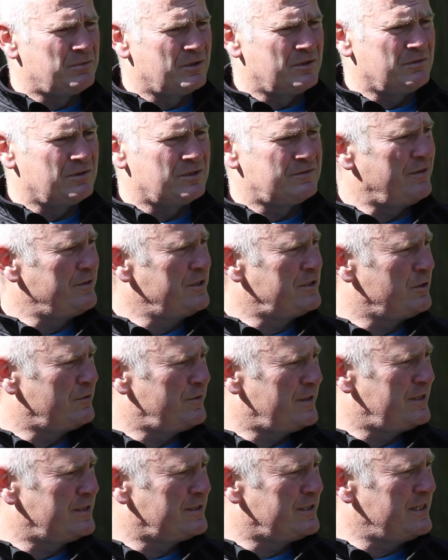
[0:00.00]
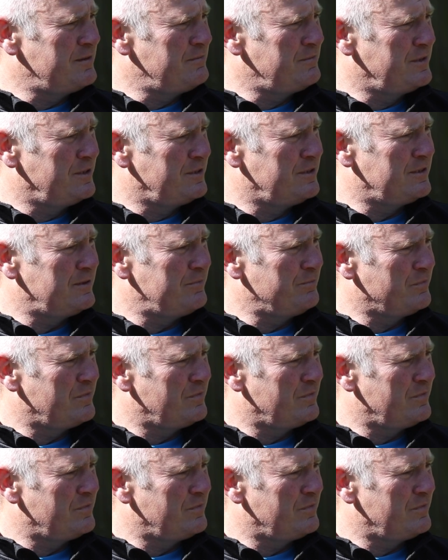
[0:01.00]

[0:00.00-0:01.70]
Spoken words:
But it was very tough at the time, you know.